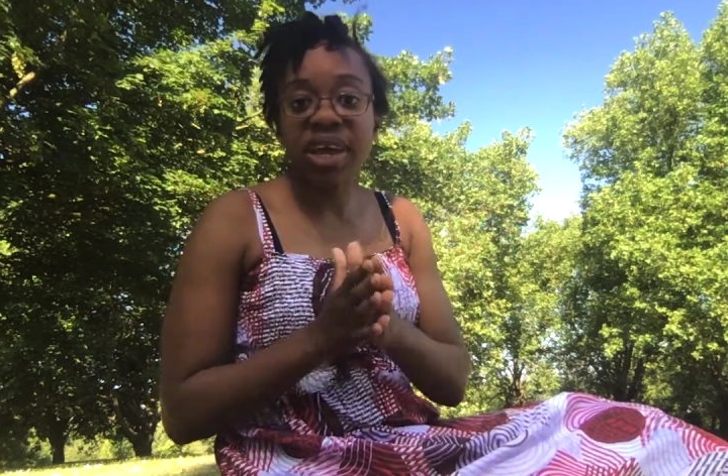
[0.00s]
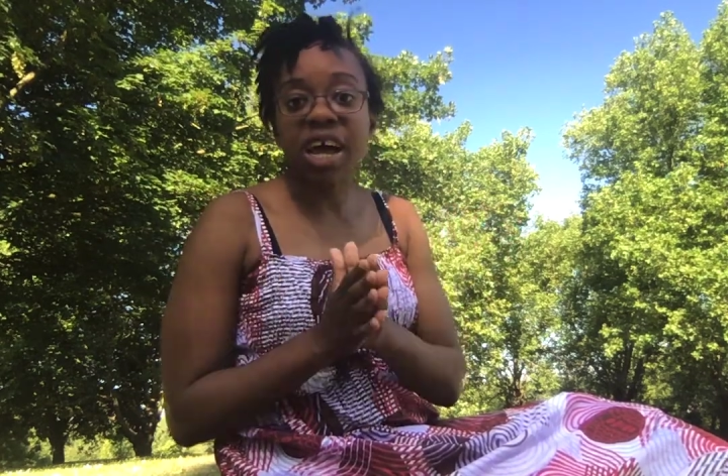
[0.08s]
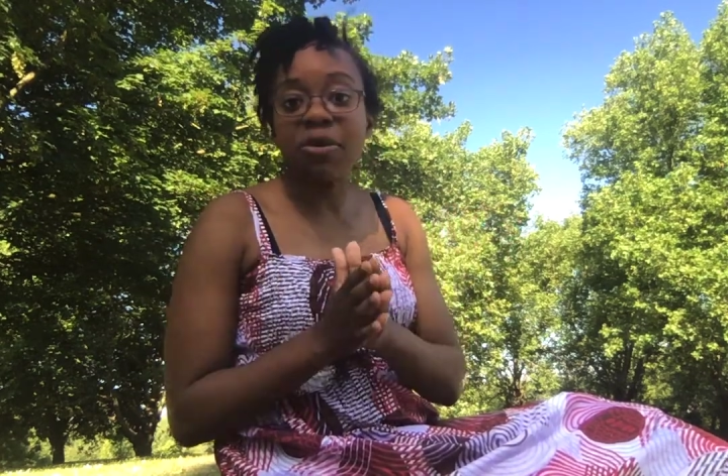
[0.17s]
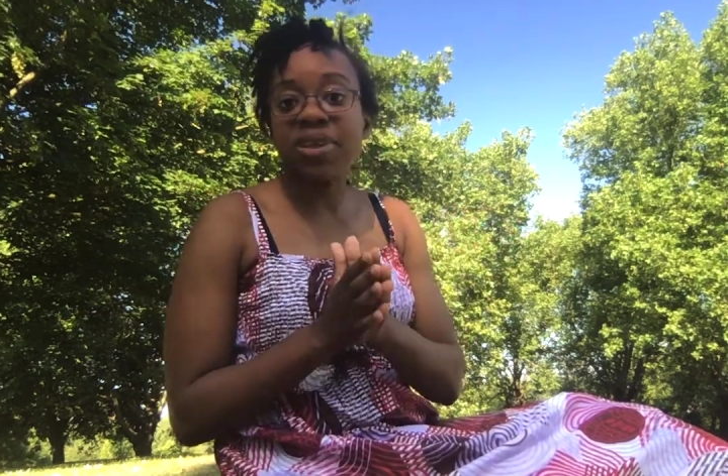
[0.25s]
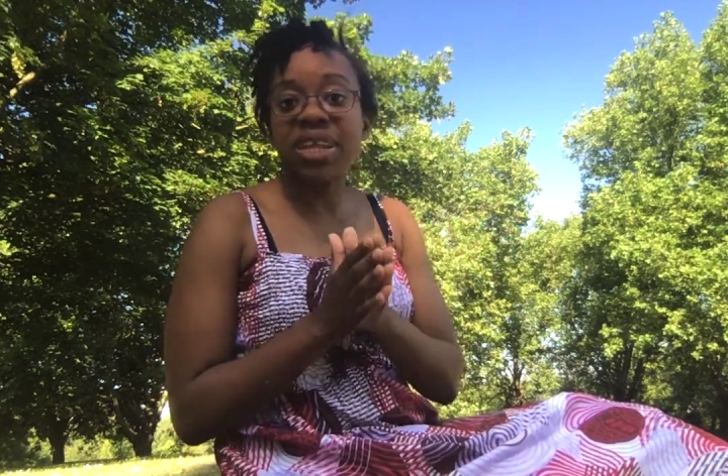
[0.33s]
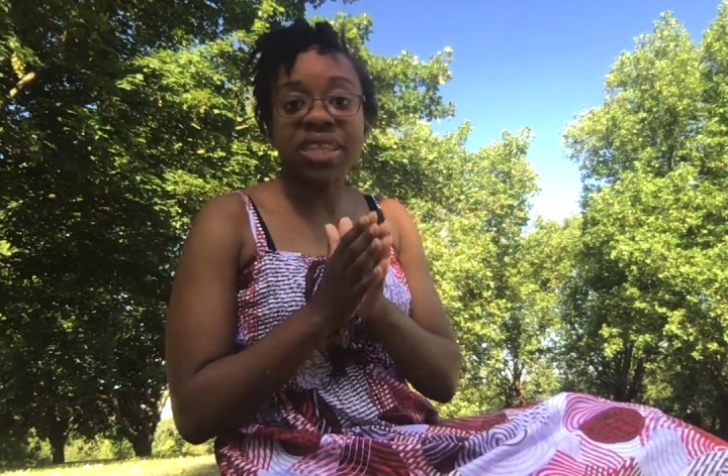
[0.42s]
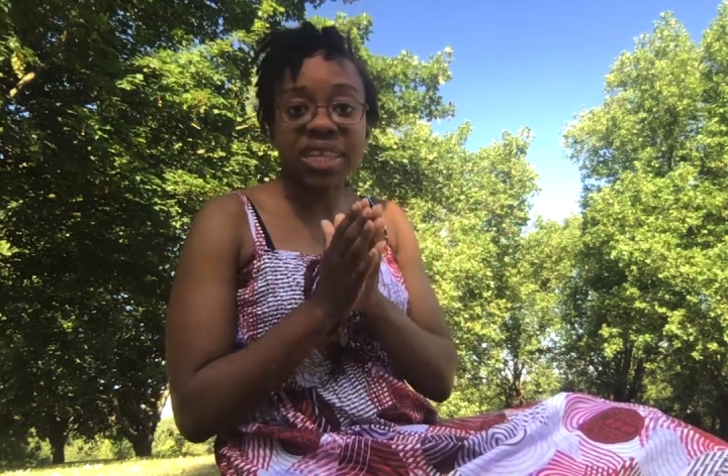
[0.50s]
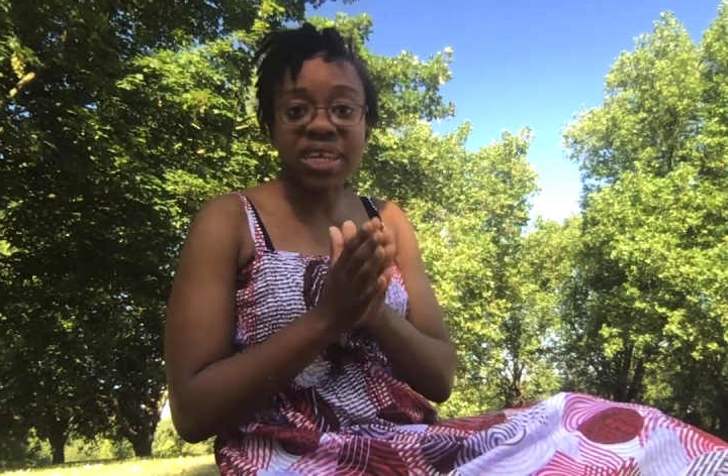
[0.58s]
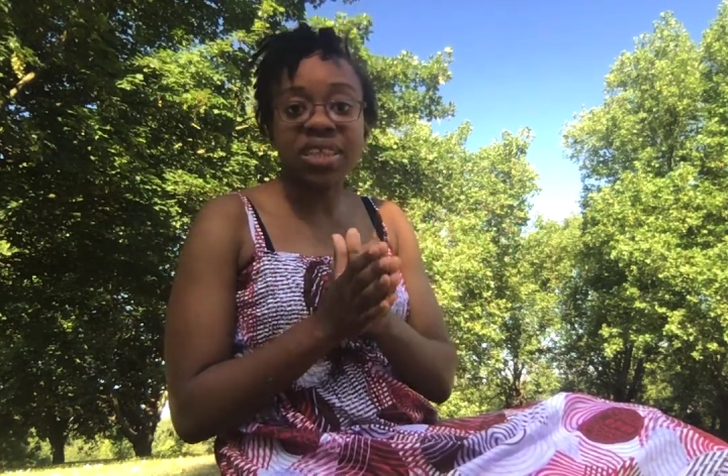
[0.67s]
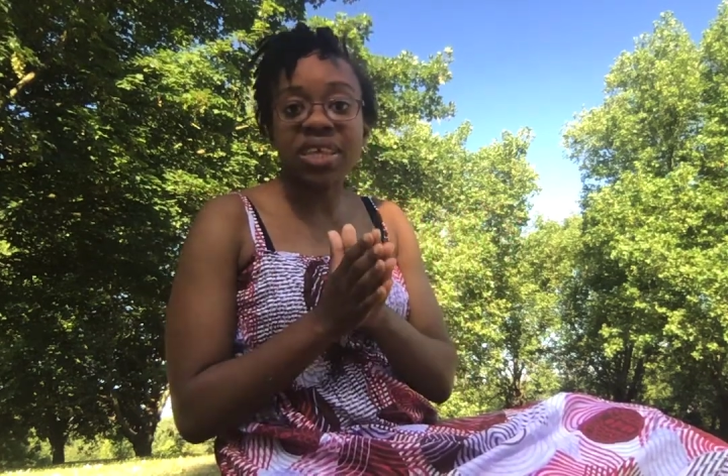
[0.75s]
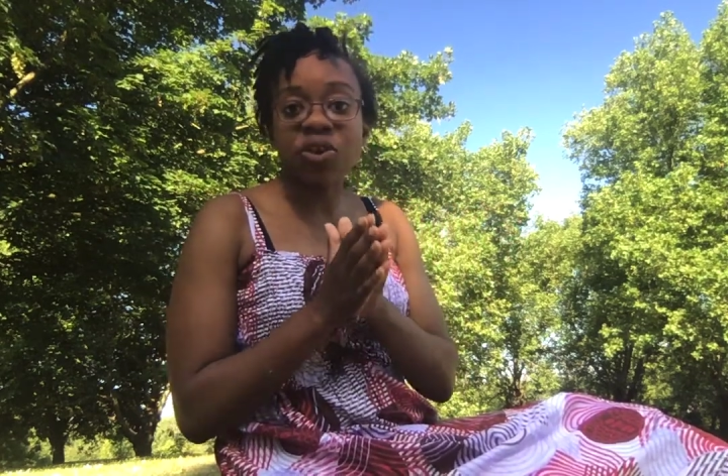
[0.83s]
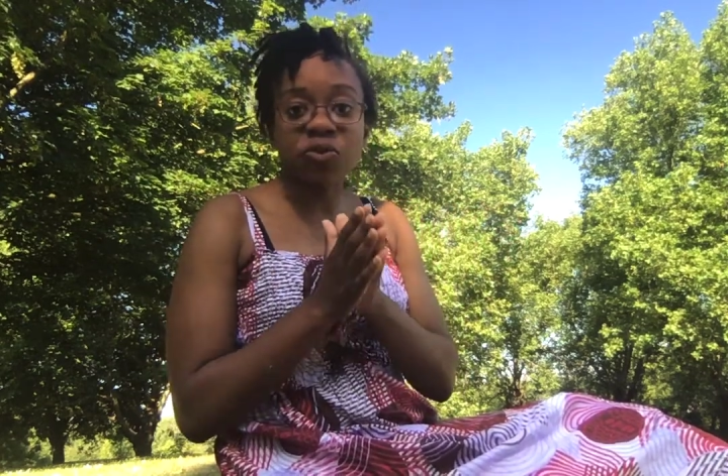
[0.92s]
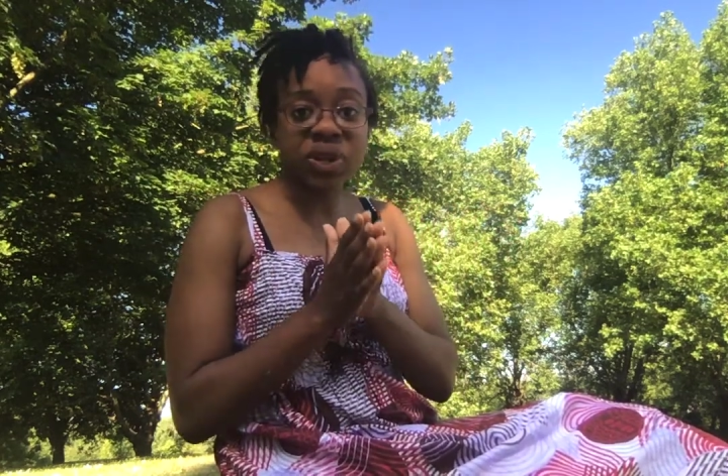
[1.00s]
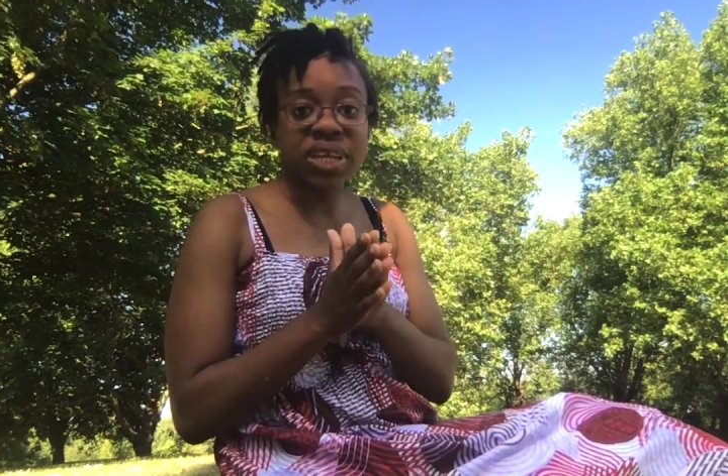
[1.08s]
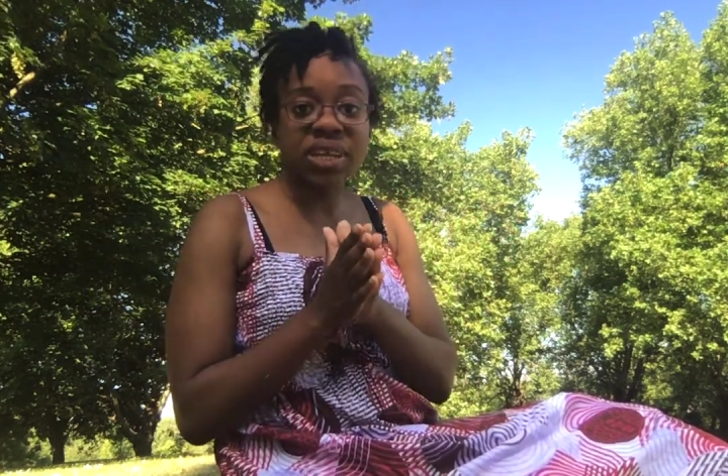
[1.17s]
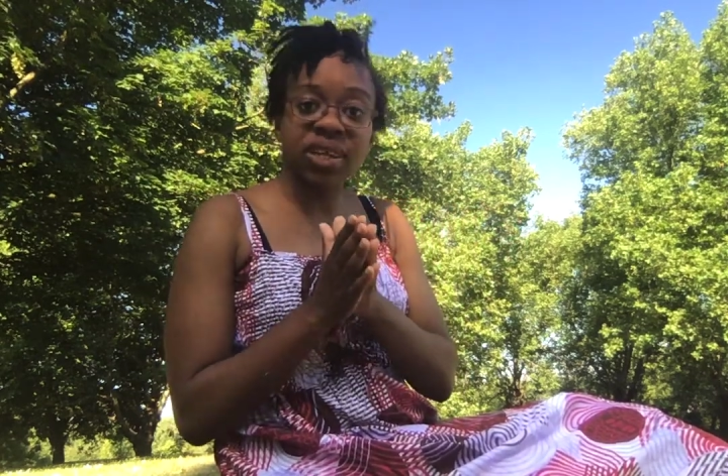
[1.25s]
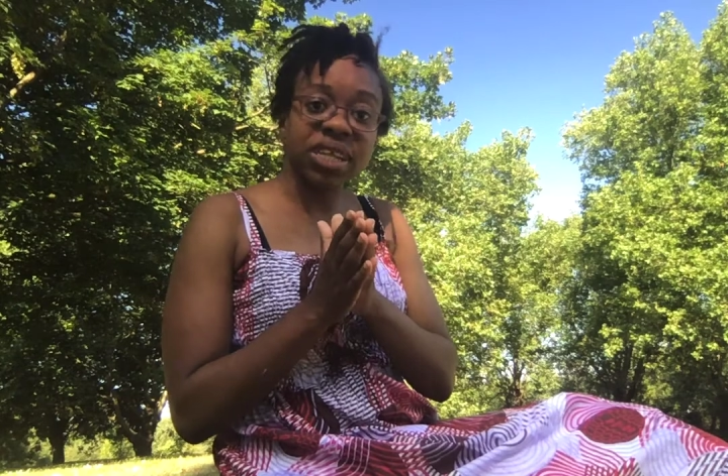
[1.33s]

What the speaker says: and things that you're really